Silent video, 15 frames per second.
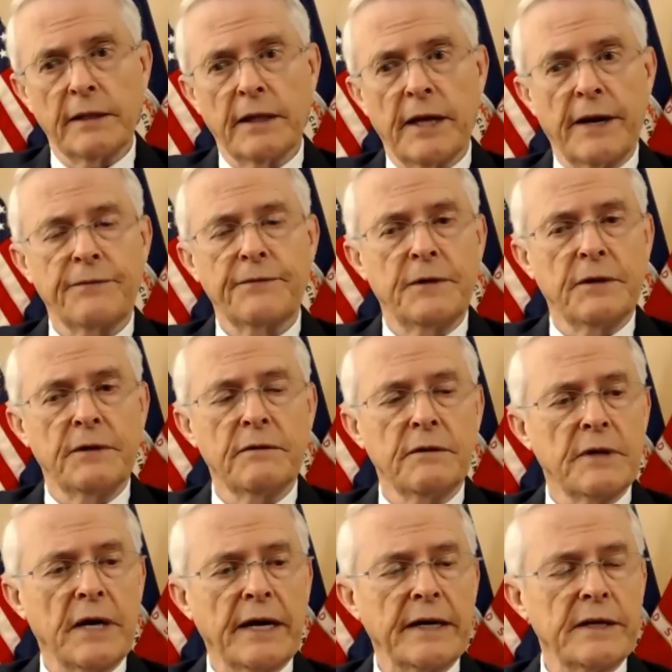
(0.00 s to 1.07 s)
left
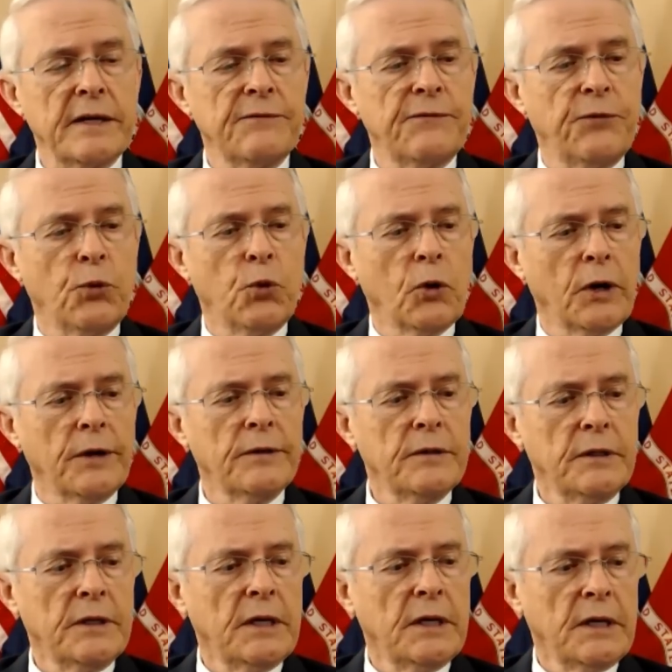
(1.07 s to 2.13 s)
in 94,
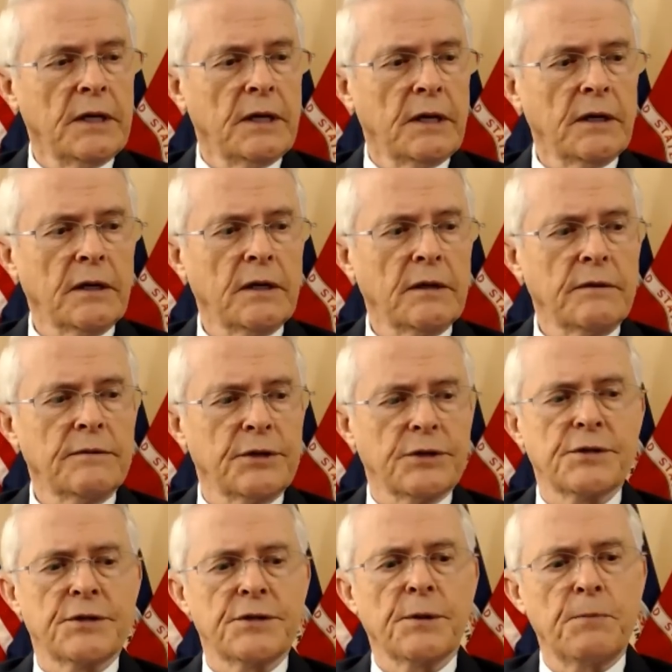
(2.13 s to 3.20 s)

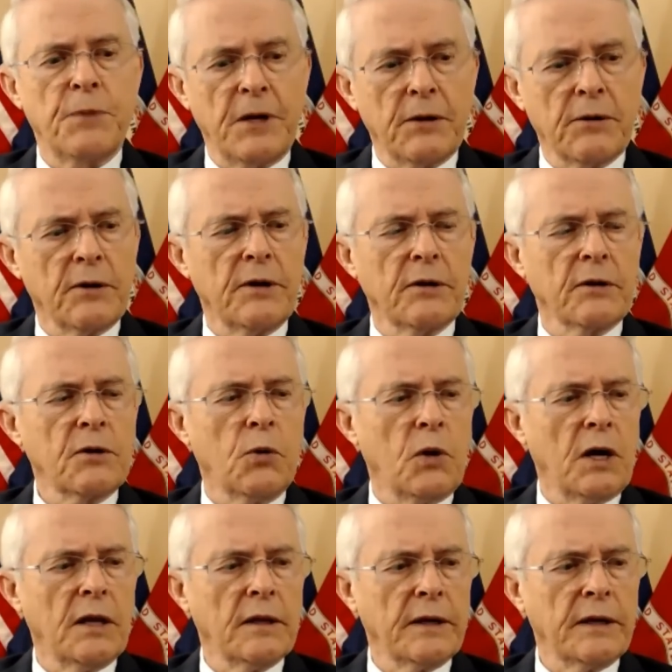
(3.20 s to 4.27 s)
just superior
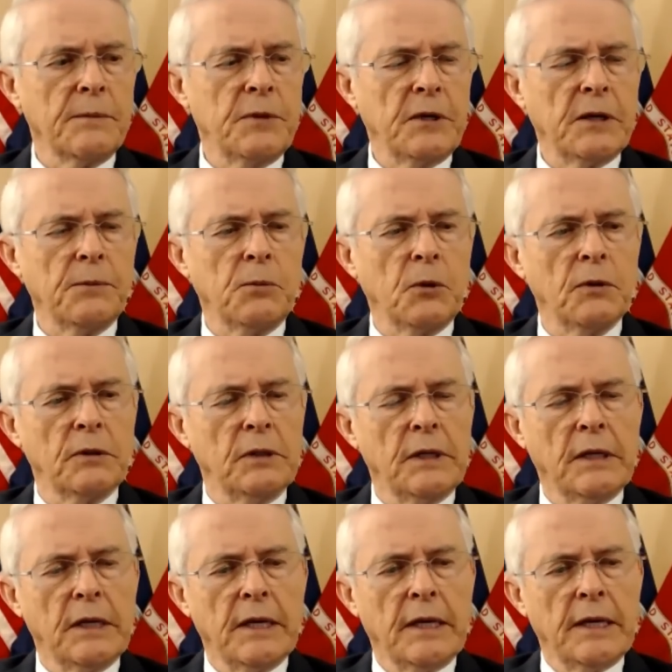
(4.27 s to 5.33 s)
quality people.
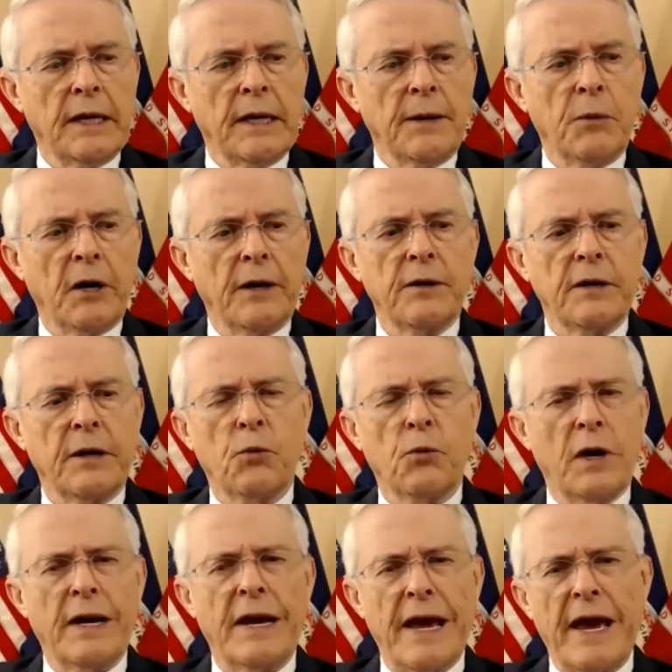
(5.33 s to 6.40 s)
But
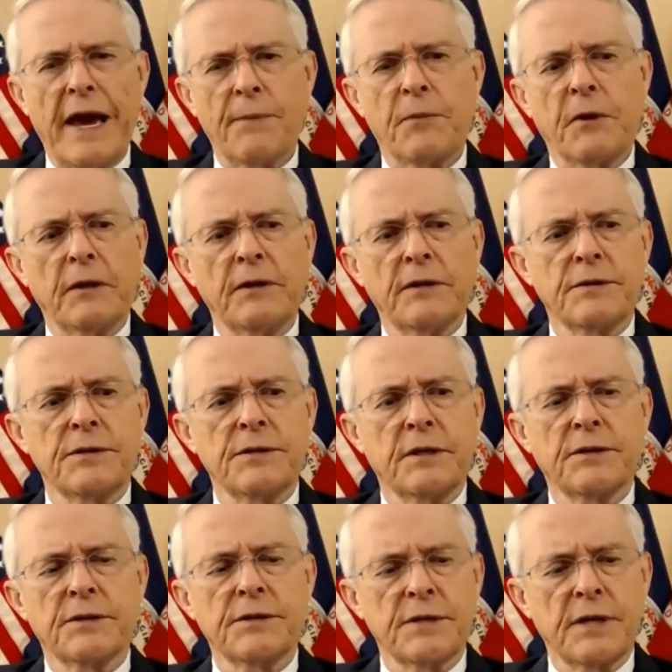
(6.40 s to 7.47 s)
what happened is
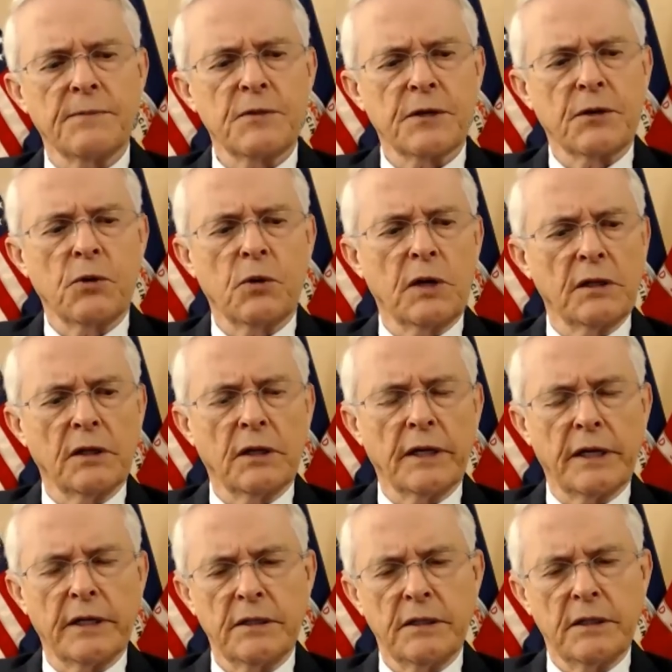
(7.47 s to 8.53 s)

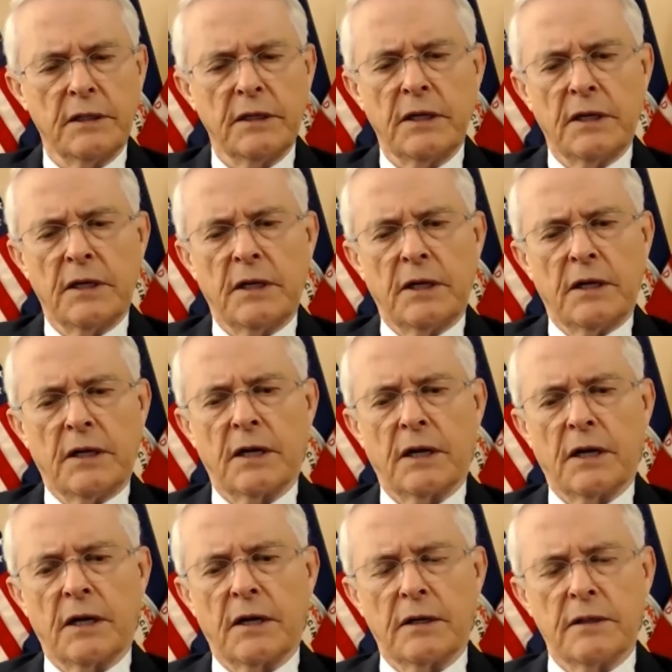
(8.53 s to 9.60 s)
subsequently
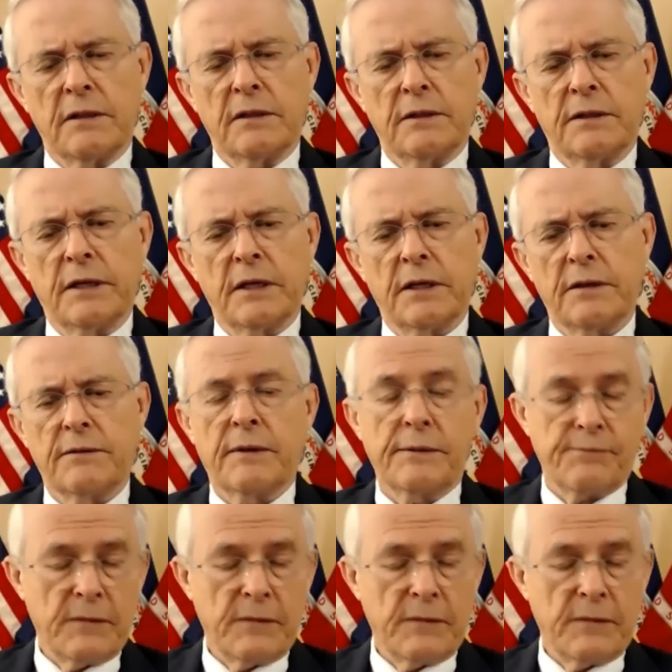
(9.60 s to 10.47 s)
we